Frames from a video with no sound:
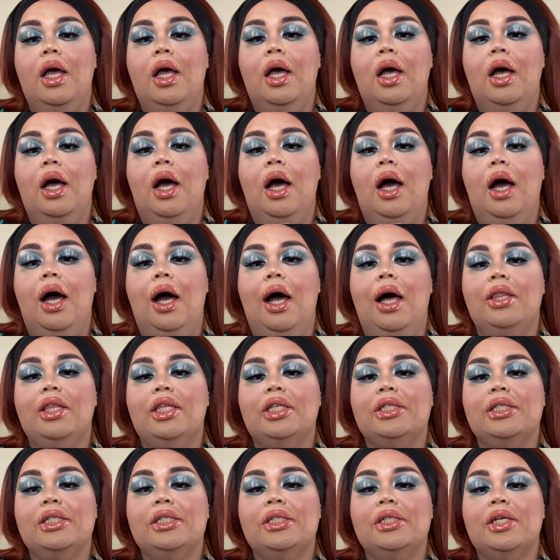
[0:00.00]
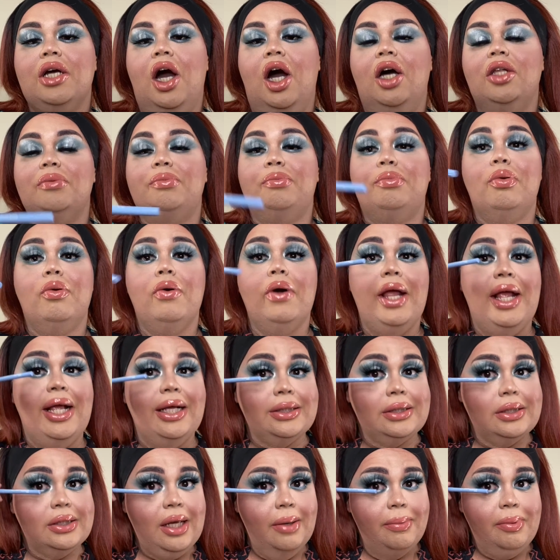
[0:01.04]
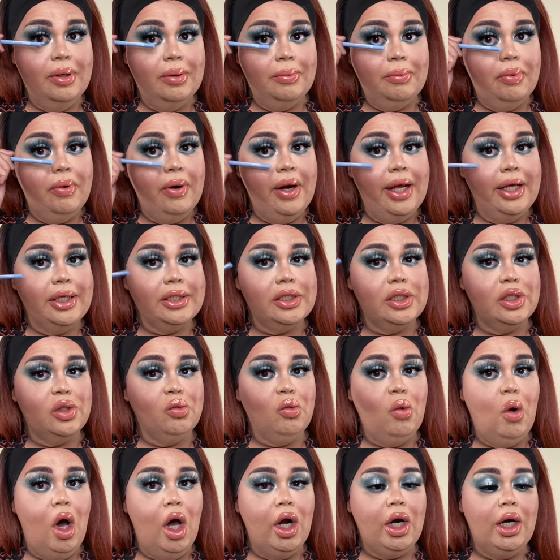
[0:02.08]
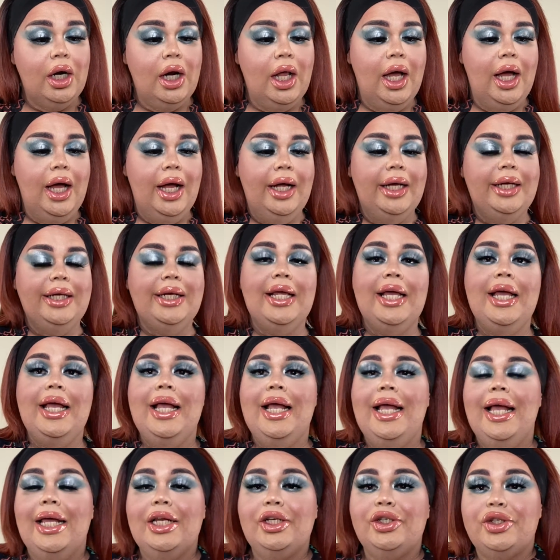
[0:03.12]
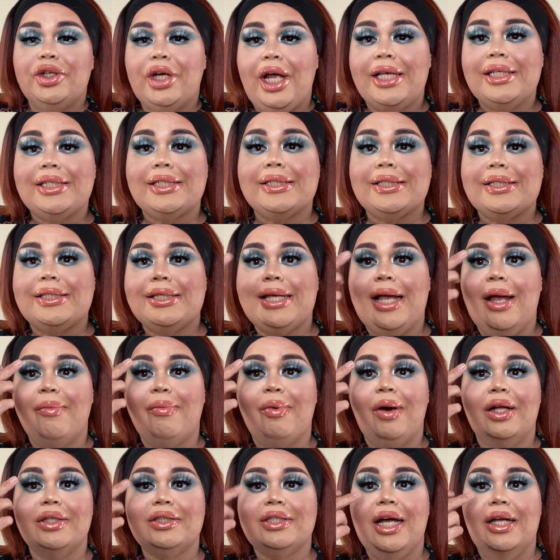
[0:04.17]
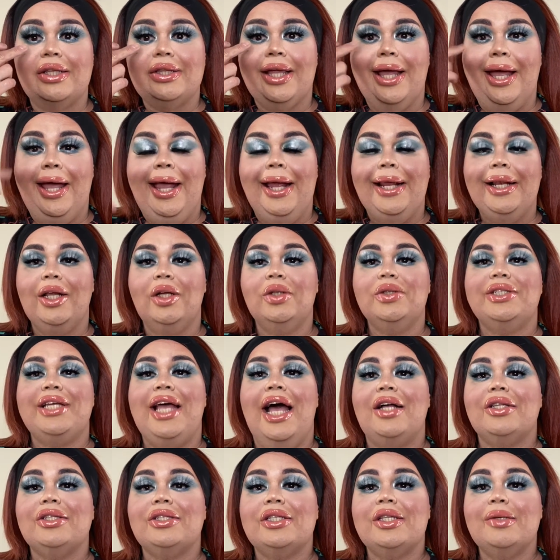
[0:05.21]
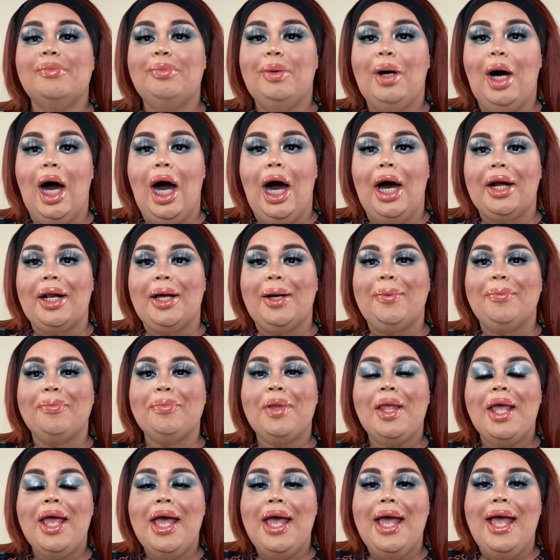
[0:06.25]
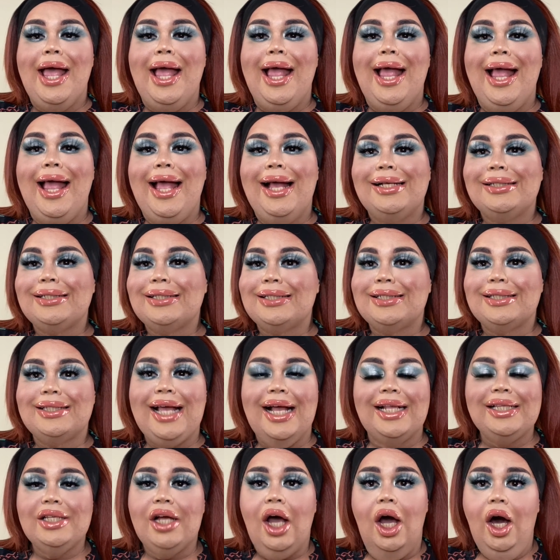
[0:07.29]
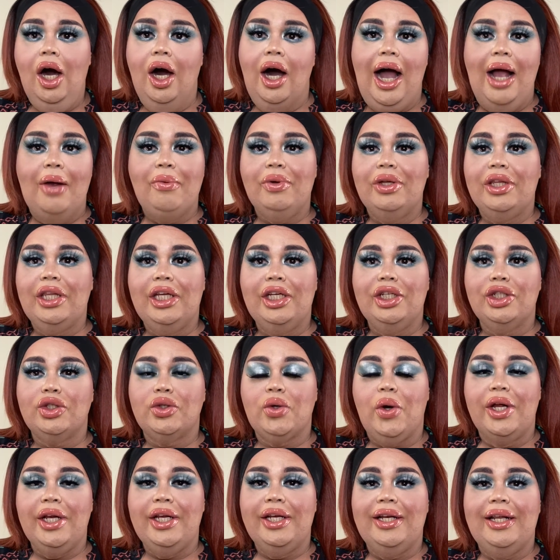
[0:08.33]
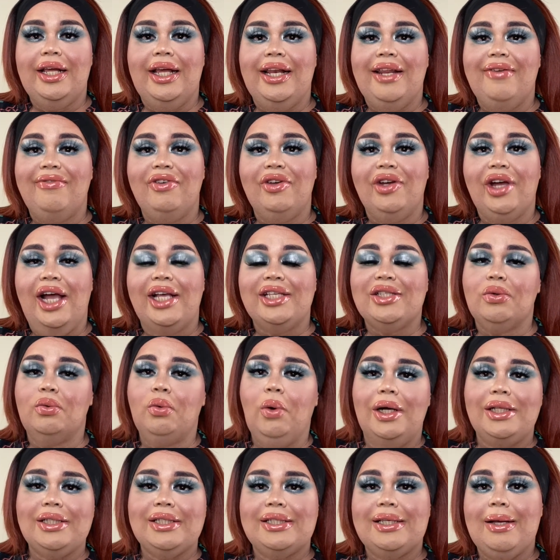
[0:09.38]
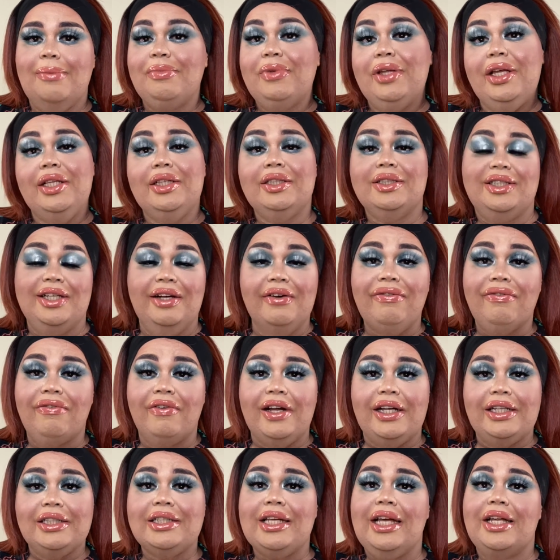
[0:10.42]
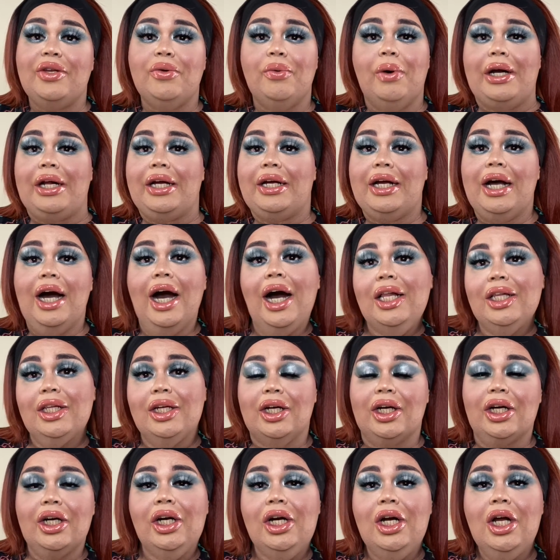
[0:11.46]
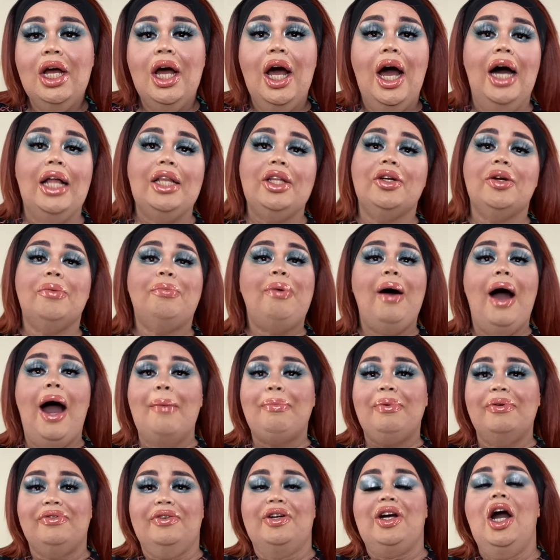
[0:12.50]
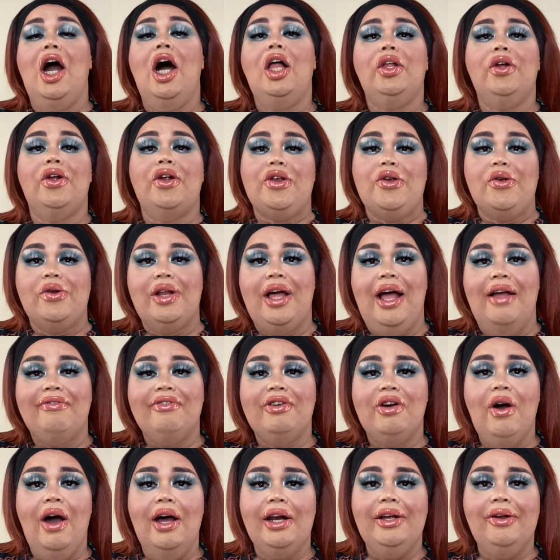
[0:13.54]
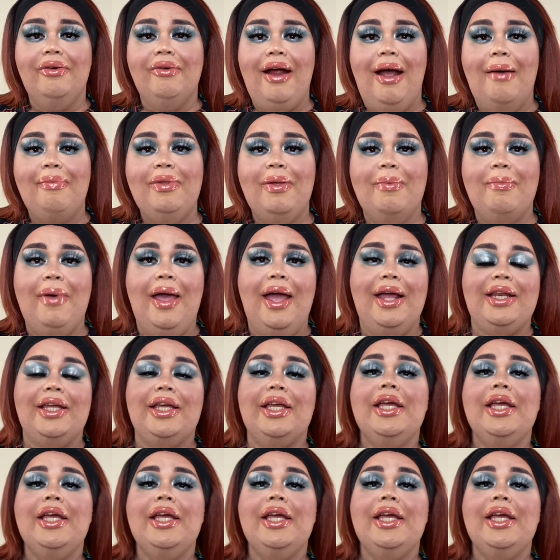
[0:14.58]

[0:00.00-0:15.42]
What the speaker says: This is called Prance. So I put Prance in the waterline, and as you guys can see, I brought down the halo down to the bottom, and that's all. I really enjoyed it, and if you guys want something different and you want to color, a little pop of color in your life, go ahead and grab the Manny